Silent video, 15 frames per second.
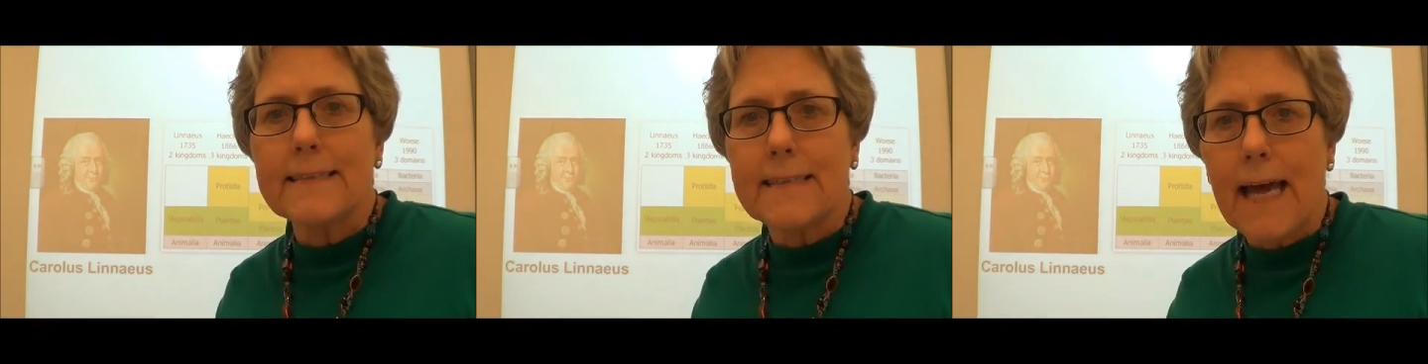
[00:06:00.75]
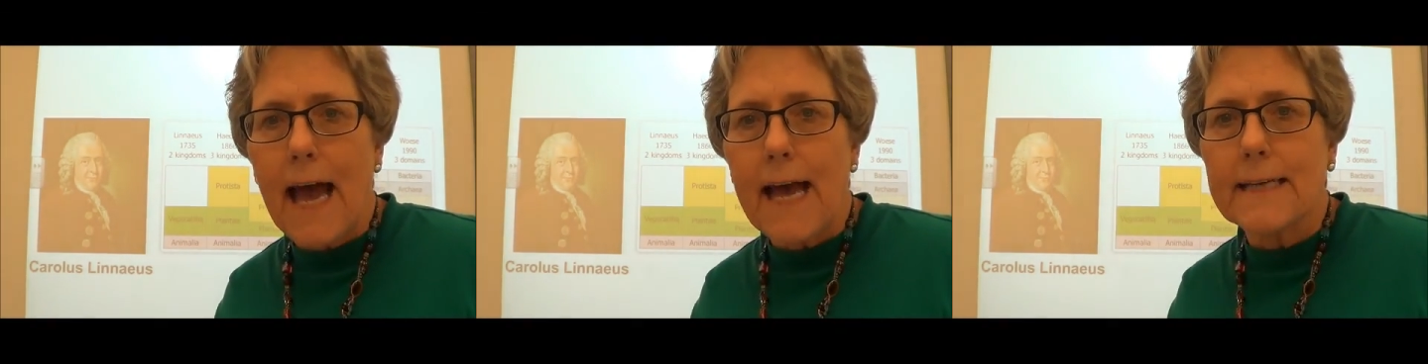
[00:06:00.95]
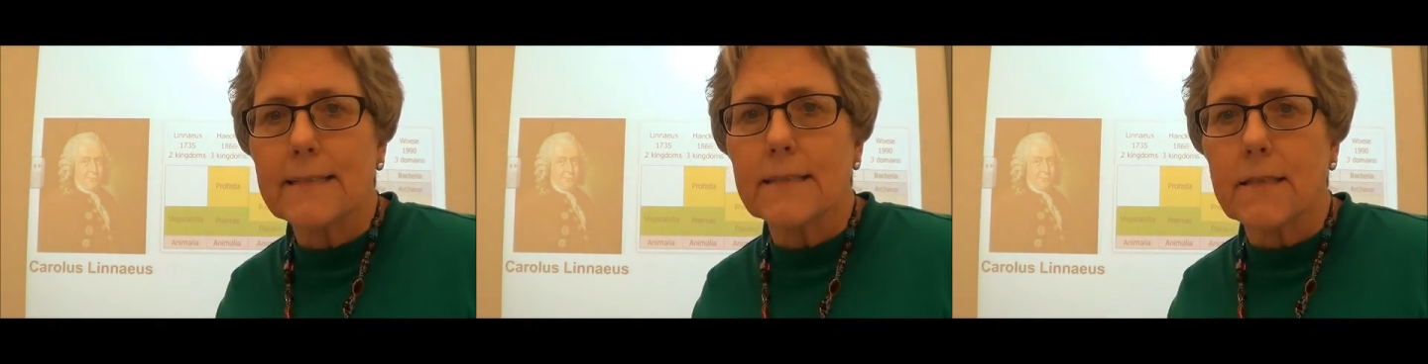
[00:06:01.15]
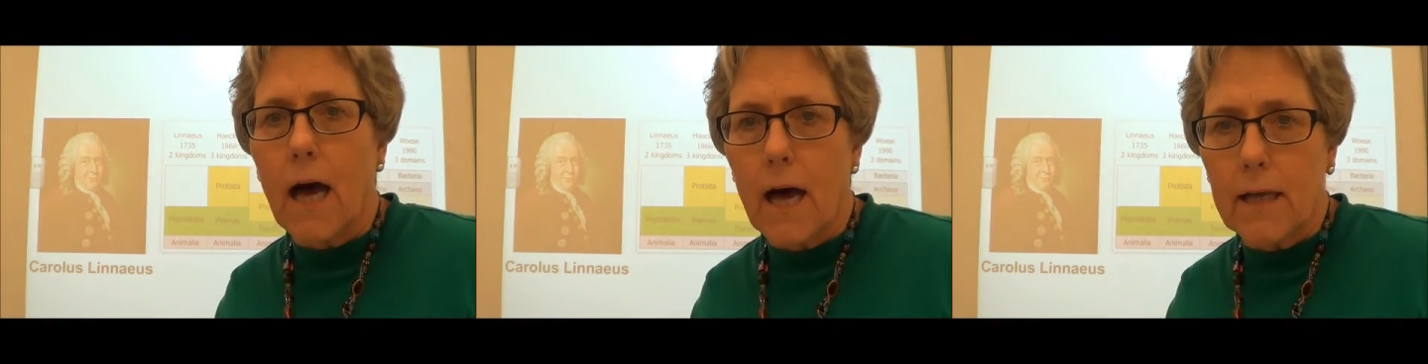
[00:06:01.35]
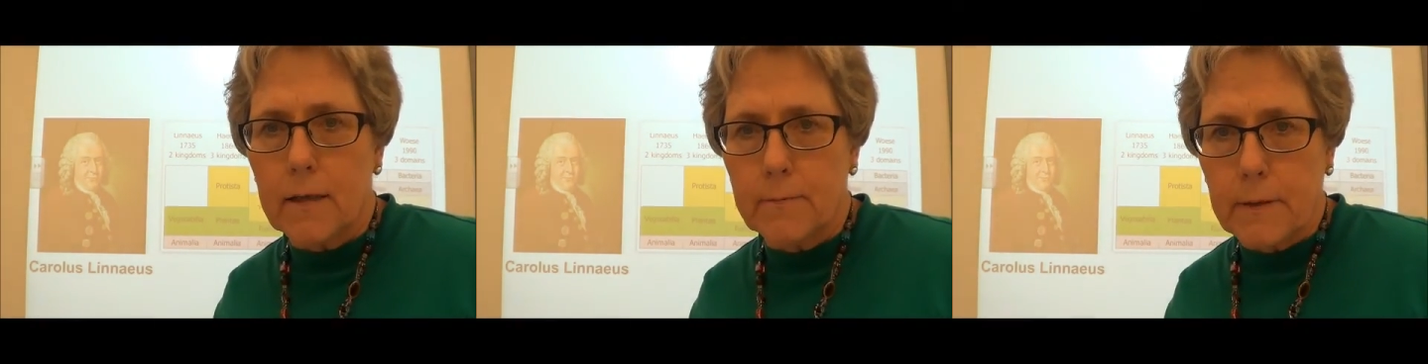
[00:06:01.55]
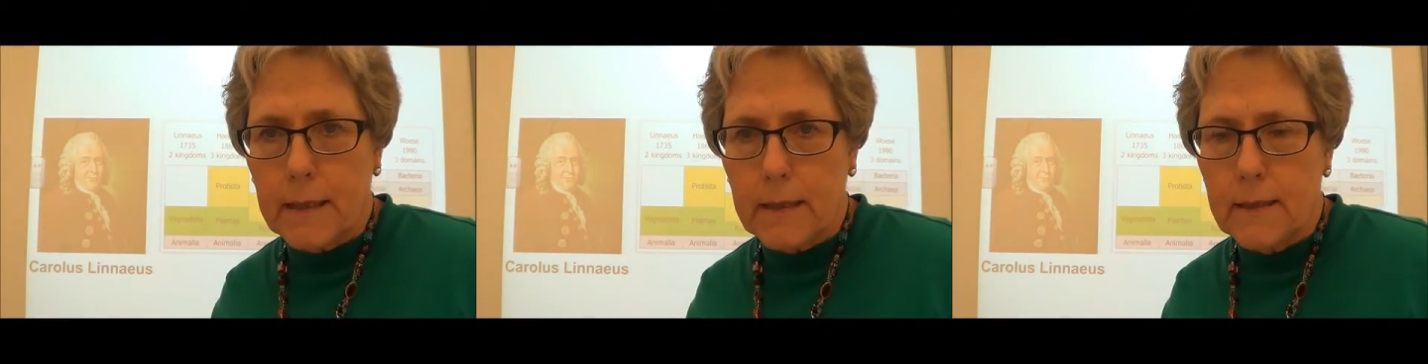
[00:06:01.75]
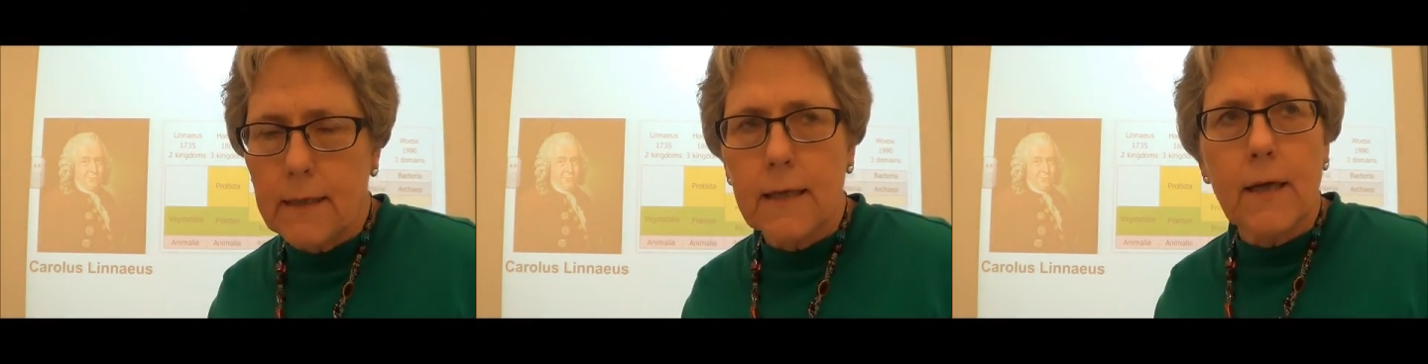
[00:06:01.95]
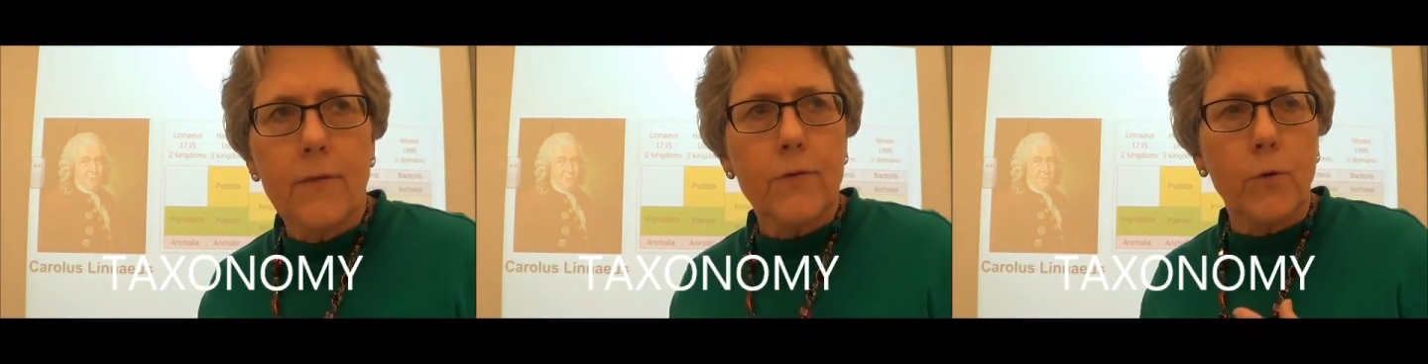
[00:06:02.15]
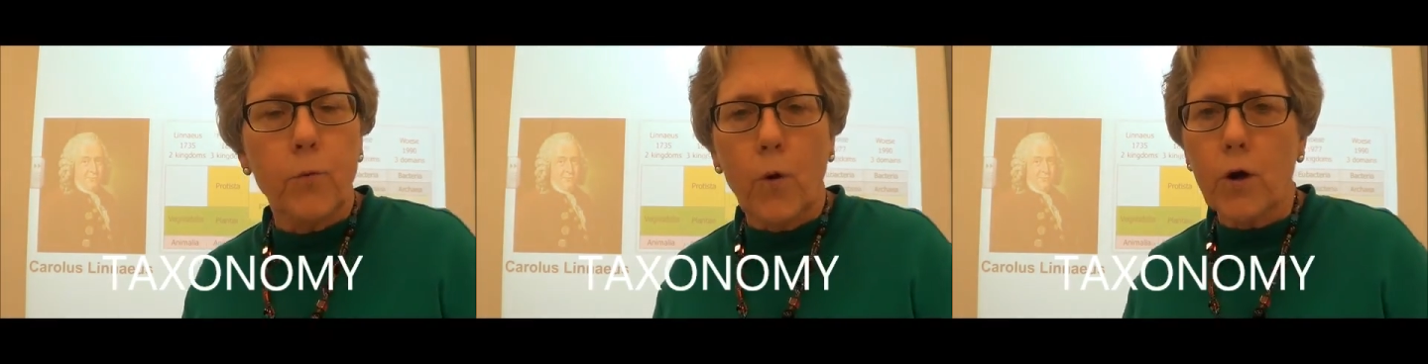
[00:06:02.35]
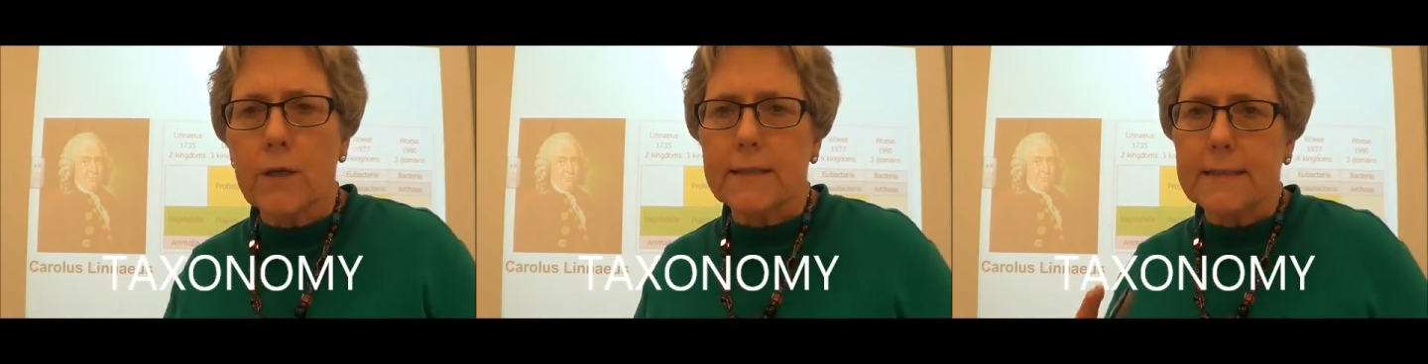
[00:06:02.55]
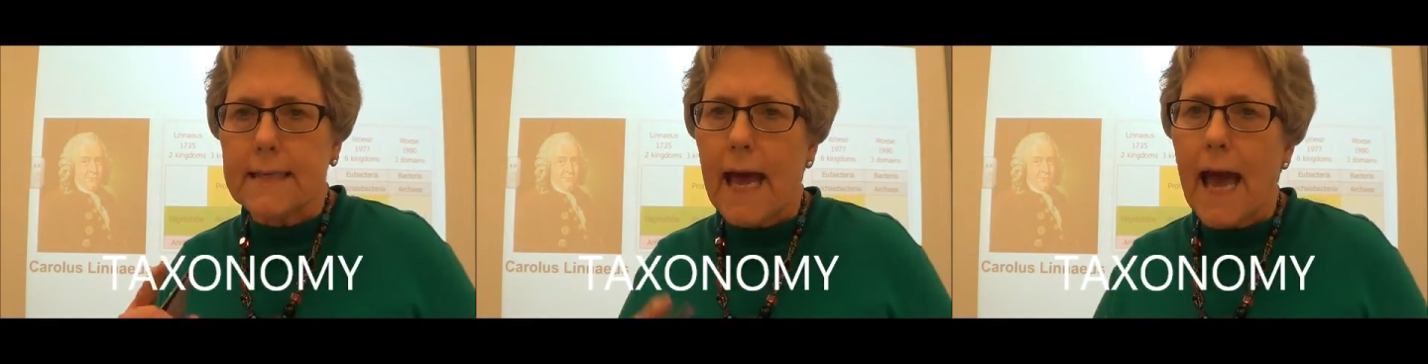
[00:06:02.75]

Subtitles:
taxonomy. The word